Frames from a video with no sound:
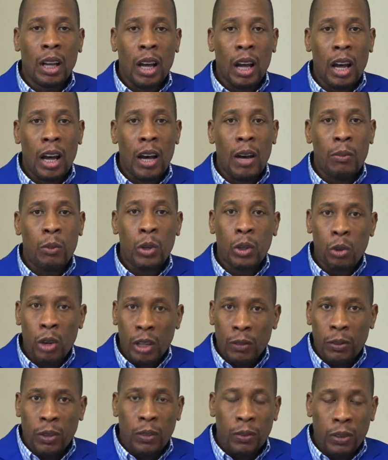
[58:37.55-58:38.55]
We're
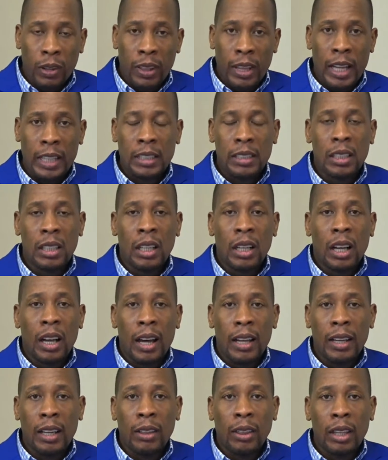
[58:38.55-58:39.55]
grateful for that.
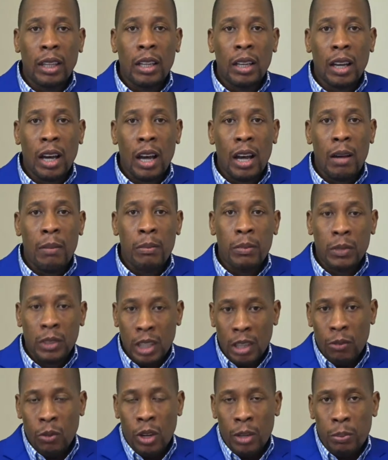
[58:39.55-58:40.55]
And I think
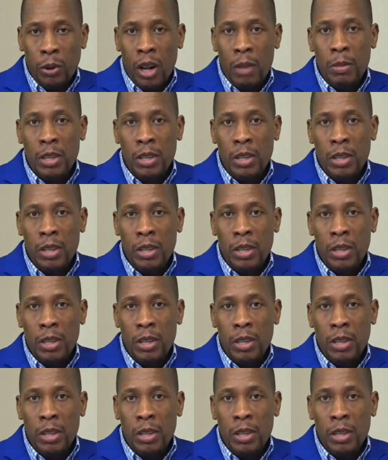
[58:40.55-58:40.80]
given